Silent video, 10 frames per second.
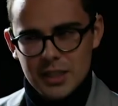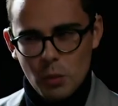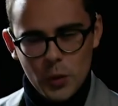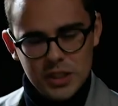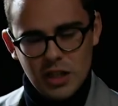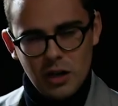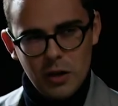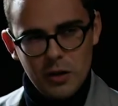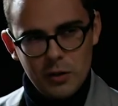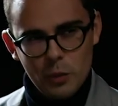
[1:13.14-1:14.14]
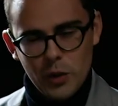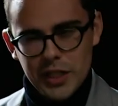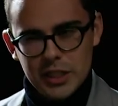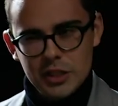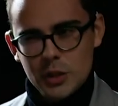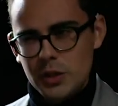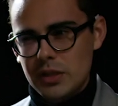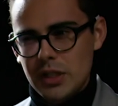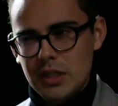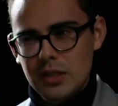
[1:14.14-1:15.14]
sports car wearing a suit
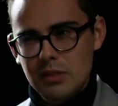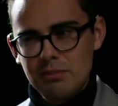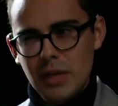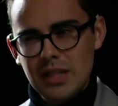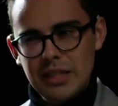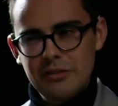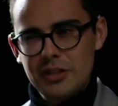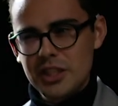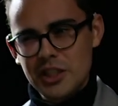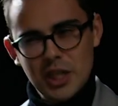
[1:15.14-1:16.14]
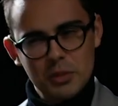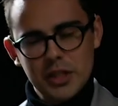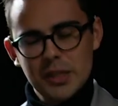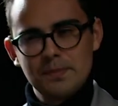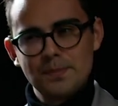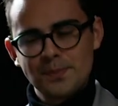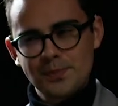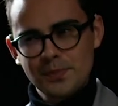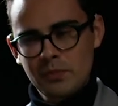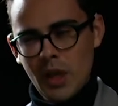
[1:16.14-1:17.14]
and my life is in jeopardy."
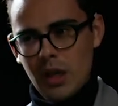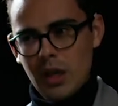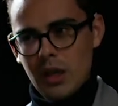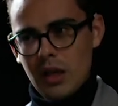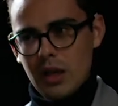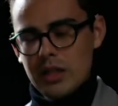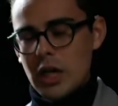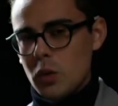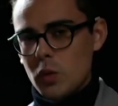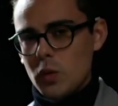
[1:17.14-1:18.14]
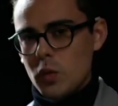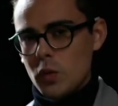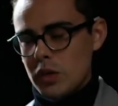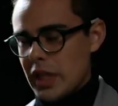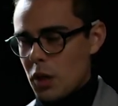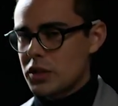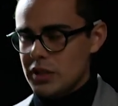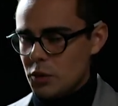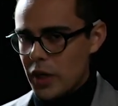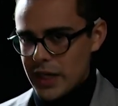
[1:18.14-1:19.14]
Now, that wasn't
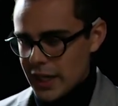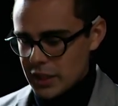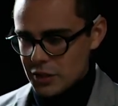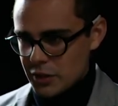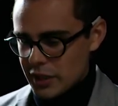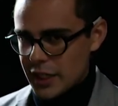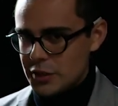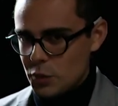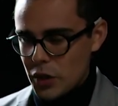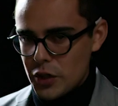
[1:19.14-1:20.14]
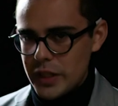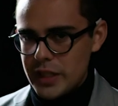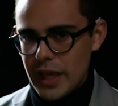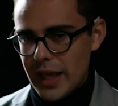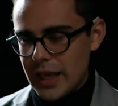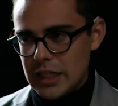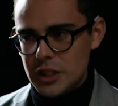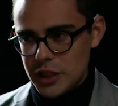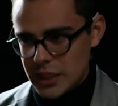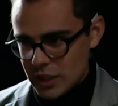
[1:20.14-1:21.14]
the right answer, in case you're wondering, and
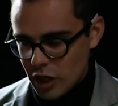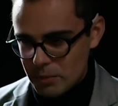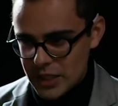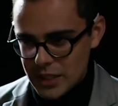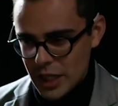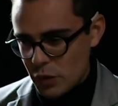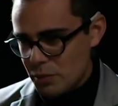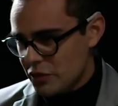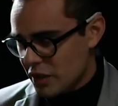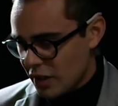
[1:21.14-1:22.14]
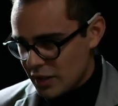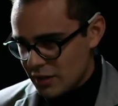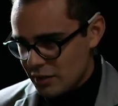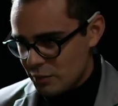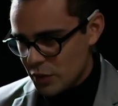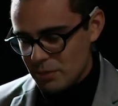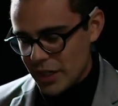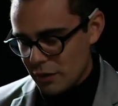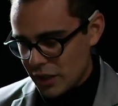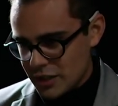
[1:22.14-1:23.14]
she didn't comment, and we moved on with the
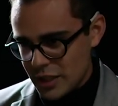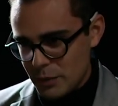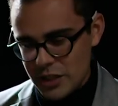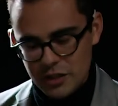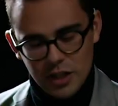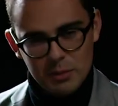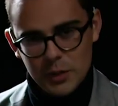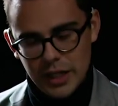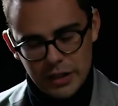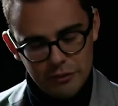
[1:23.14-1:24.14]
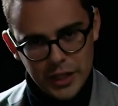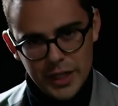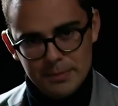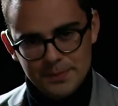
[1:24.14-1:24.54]
piano lesson, and we didn't talk about that ever again.